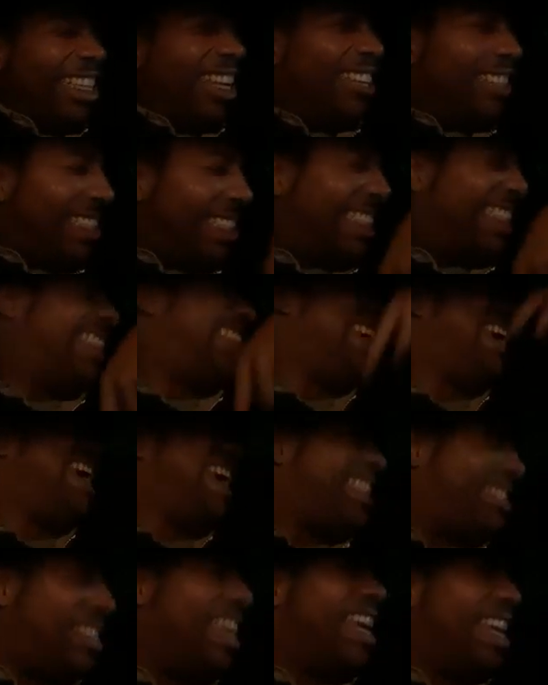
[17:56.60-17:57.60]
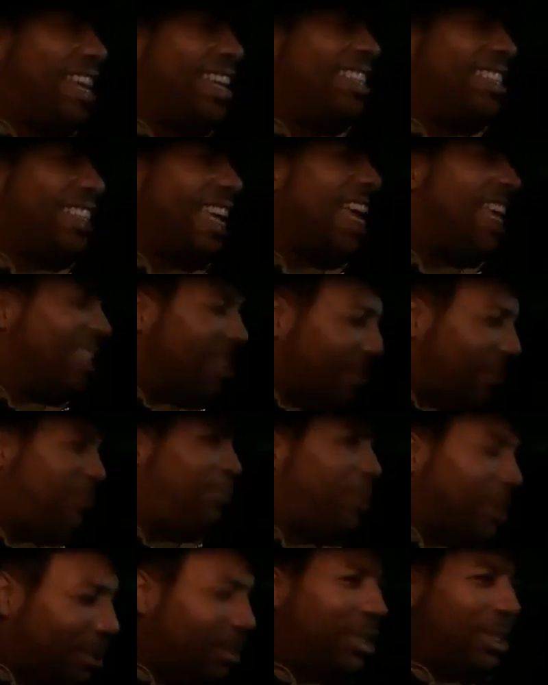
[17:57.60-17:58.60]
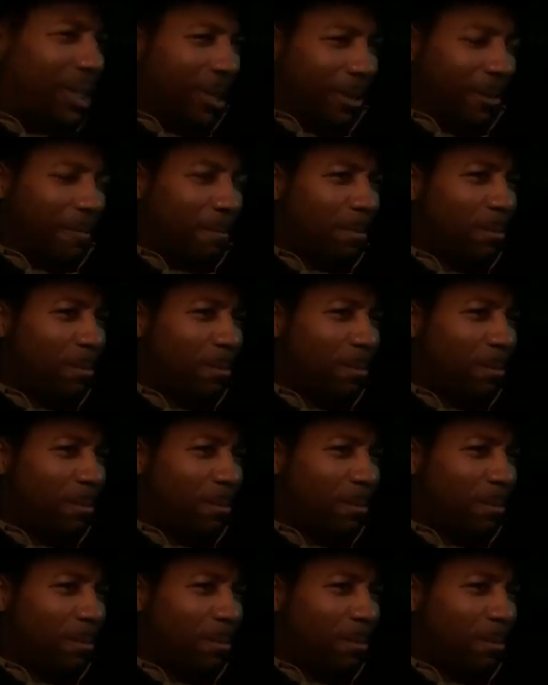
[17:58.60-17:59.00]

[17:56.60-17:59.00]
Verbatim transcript: to see things in the future,